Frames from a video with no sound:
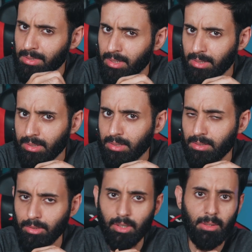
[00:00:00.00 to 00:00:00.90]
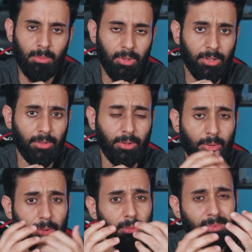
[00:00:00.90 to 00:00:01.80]
these classes are not uploaded on
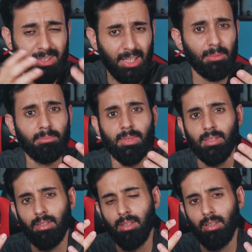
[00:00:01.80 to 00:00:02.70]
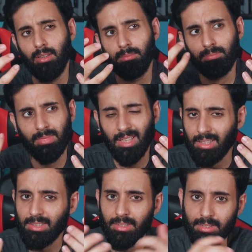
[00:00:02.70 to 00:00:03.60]
YouTube. Some uh,
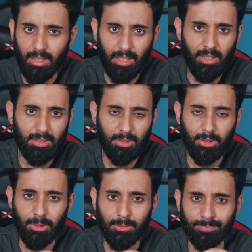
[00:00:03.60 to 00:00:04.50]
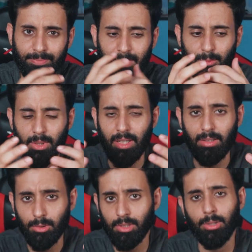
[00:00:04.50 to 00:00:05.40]
classes are, so what I
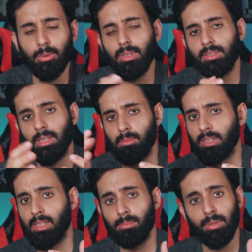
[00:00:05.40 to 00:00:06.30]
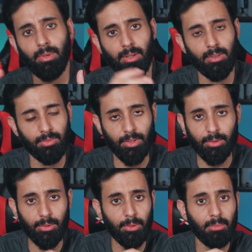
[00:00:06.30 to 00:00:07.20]
usually do is I make separate videos for
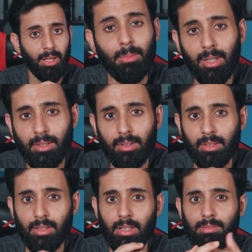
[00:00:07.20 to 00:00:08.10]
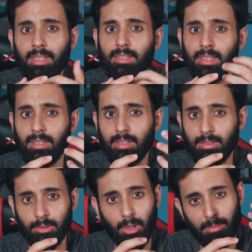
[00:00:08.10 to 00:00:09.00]
YouTube, but uh, if let's say
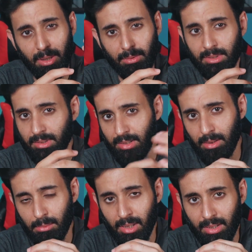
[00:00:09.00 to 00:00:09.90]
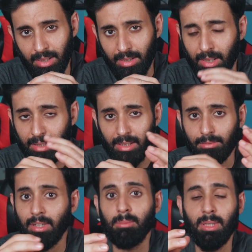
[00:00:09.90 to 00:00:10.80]
there's a topic which is in demand and I
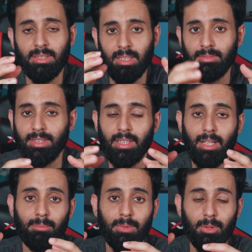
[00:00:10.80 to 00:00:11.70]
can't find myself the time